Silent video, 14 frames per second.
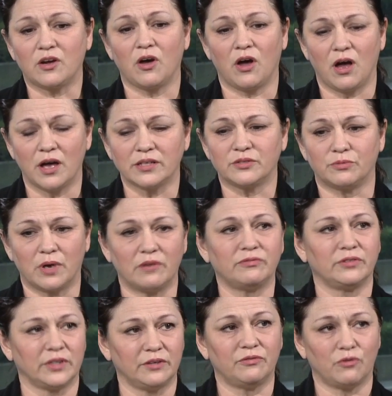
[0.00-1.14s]
cost
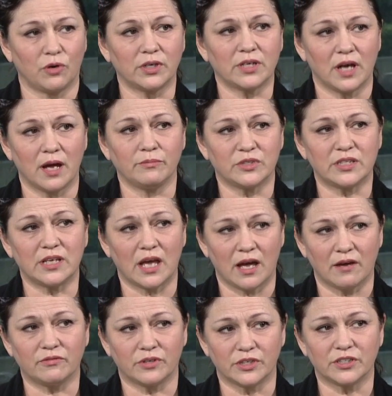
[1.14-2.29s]
roughly 4 times the
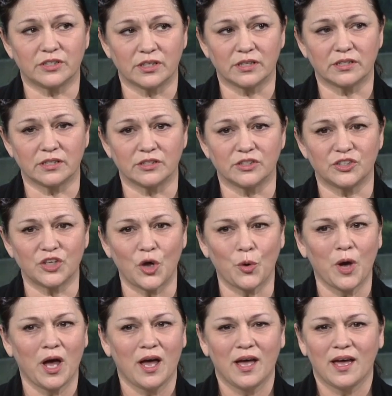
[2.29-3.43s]
average citizen. So,